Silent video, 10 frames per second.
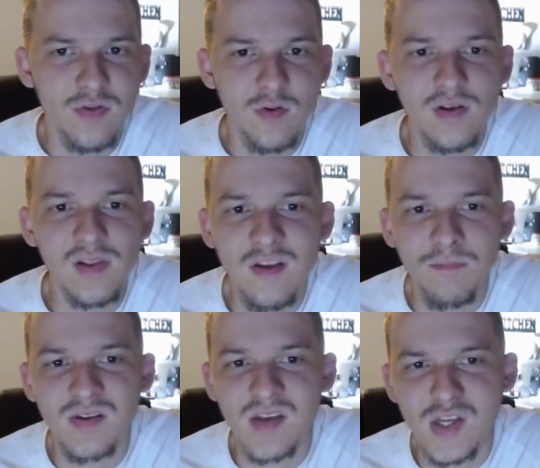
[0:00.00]
there's at least
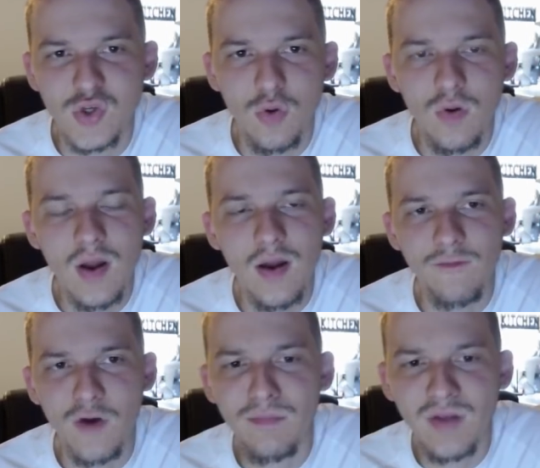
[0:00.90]
potential
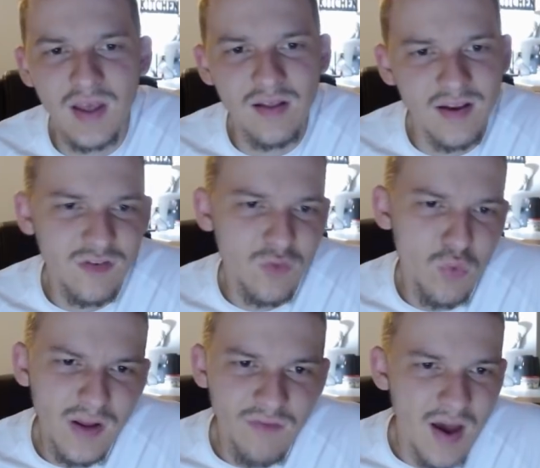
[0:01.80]
for him to get like
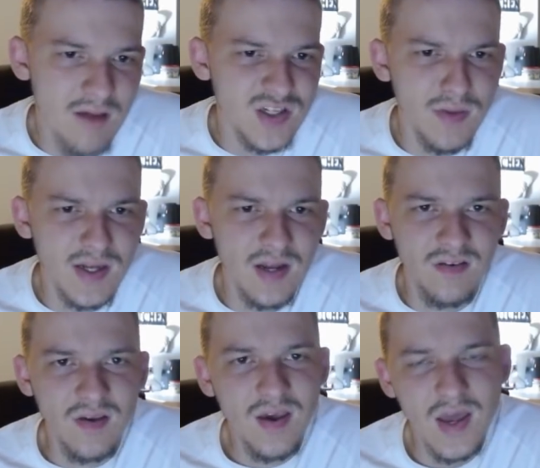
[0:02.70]
25 ish
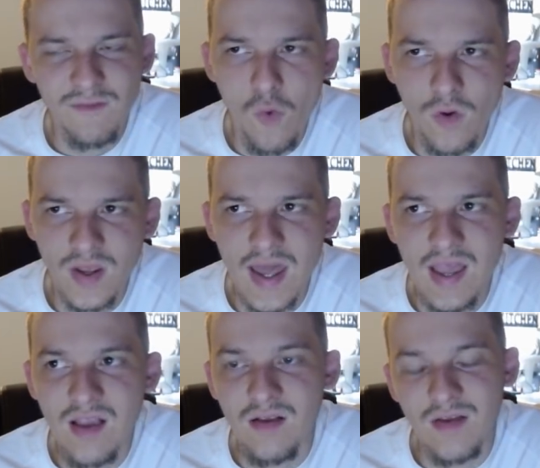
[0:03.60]
minutes. And at 4K, he,